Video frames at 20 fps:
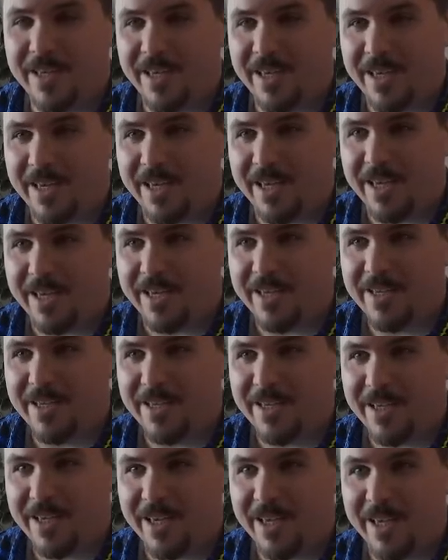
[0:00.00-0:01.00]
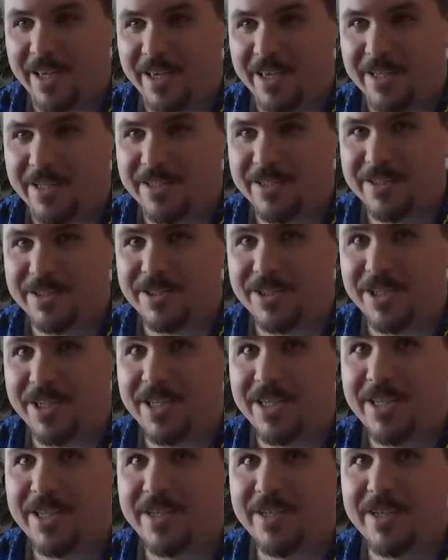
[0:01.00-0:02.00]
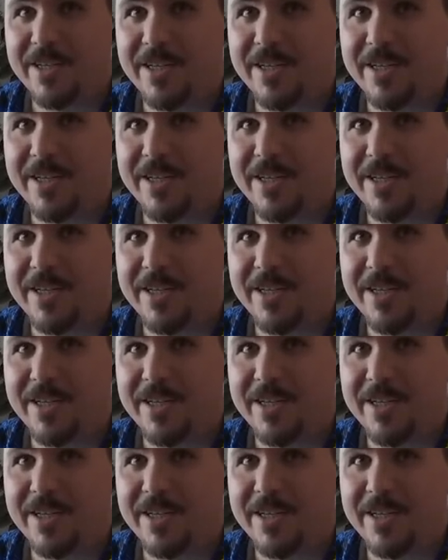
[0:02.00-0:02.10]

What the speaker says: E, E, G,